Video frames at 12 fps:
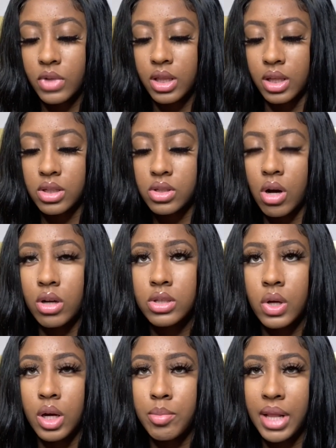This is
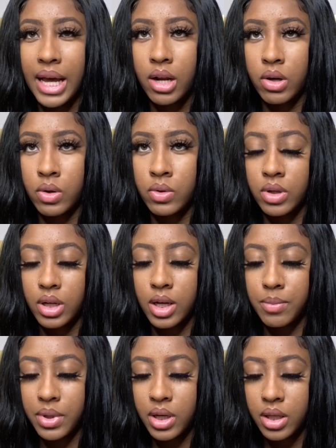also a black owned
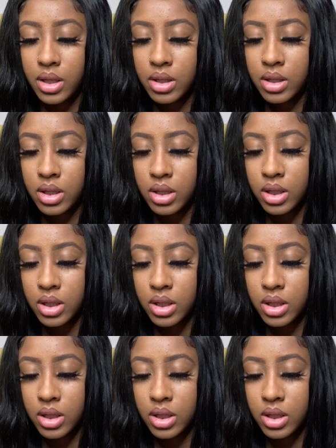company.